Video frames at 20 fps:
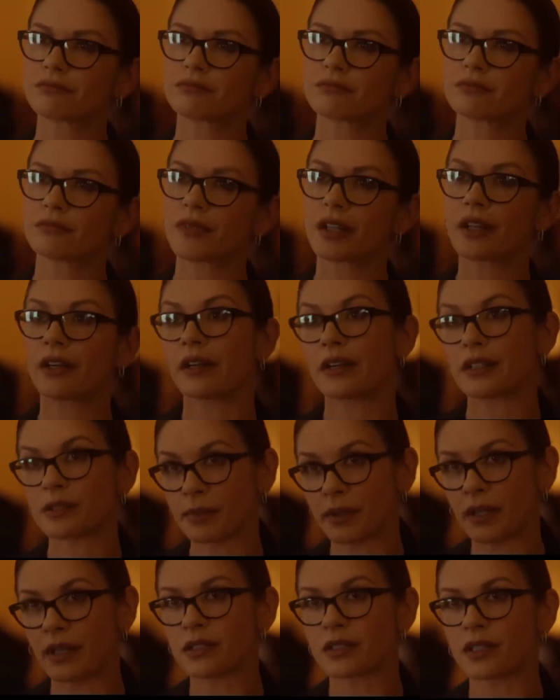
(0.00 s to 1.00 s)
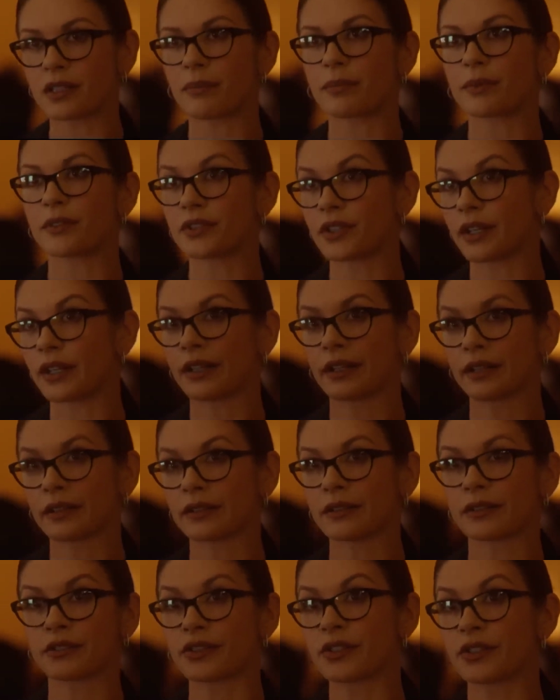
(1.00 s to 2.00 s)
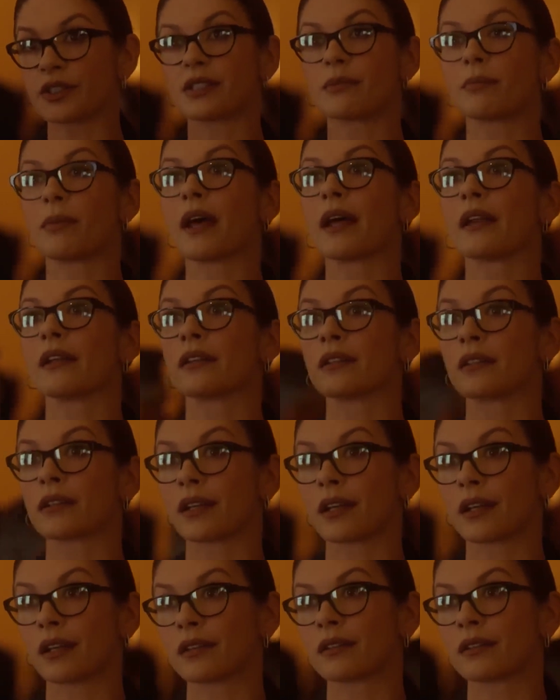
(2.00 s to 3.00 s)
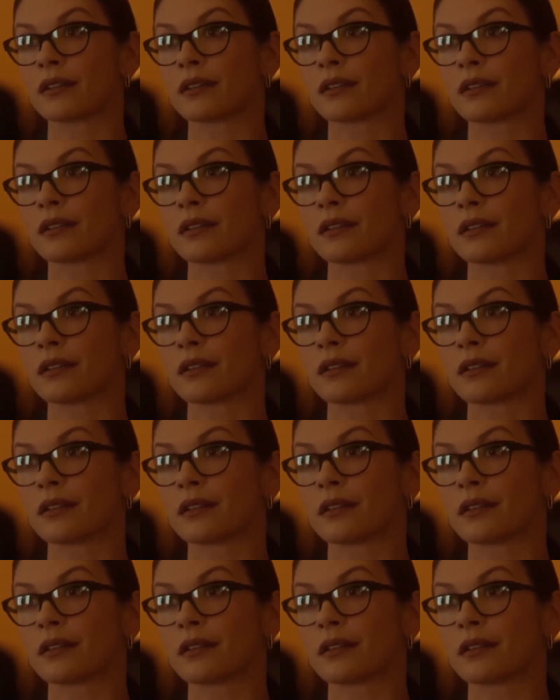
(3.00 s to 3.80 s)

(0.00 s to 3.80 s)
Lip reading: She adds that Emily always felt invisible to her father, which is why it's